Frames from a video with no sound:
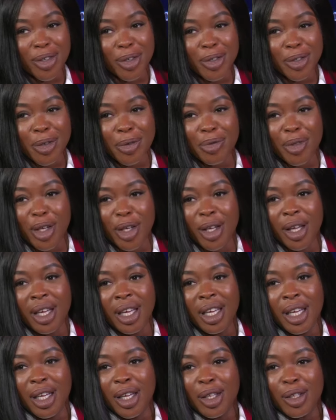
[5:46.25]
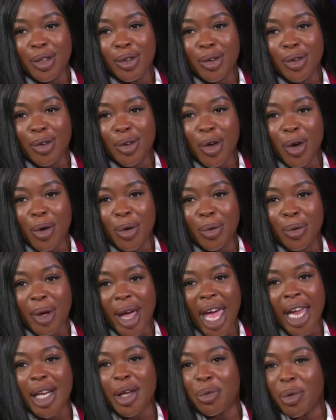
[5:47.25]
I don't think you can go
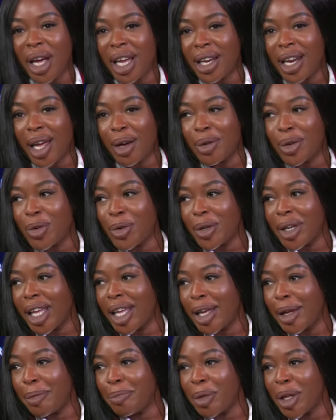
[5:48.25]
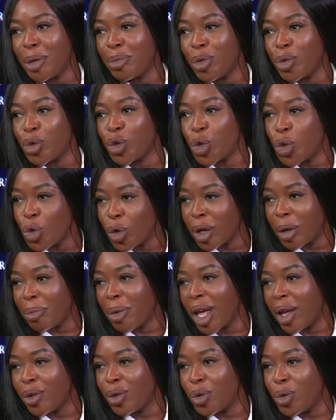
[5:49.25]
anywhere now and not hear people talk
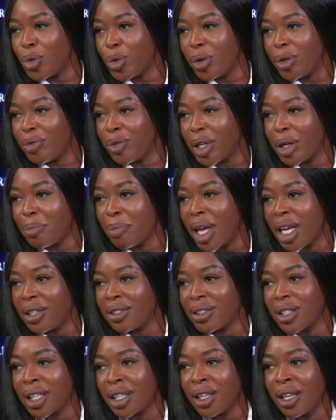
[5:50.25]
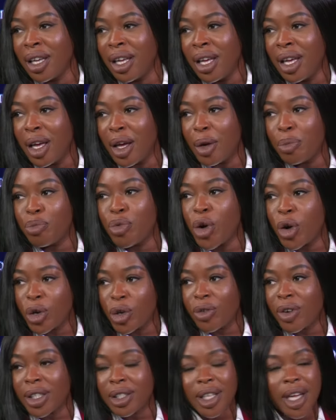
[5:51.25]
about all of the amazing
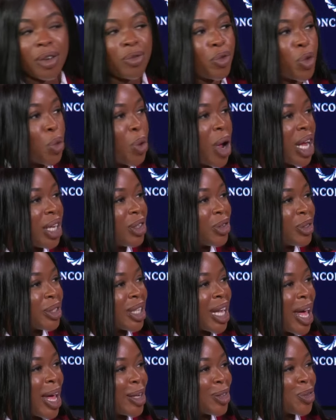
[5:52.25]
progress that Rwanda has had.